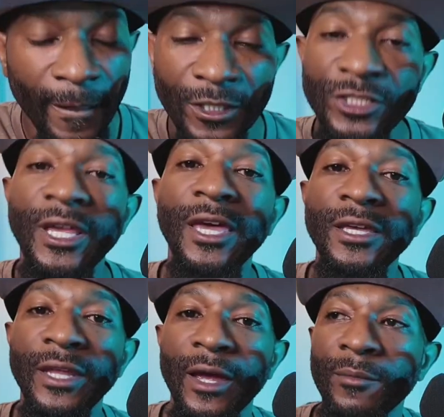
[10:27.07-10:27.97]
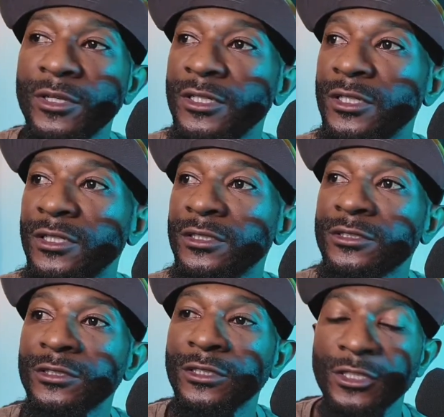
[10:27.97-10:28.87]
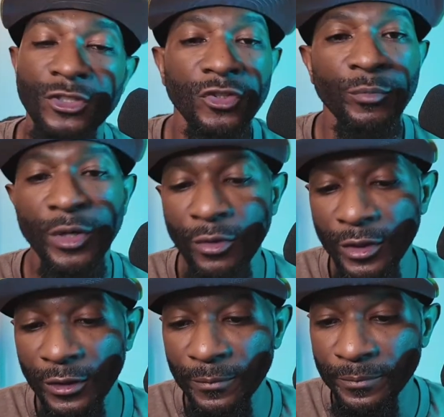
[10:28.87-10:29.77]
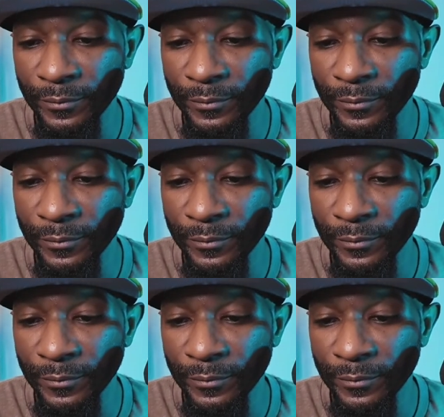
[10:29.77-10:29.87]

just hang in there because it's just a period.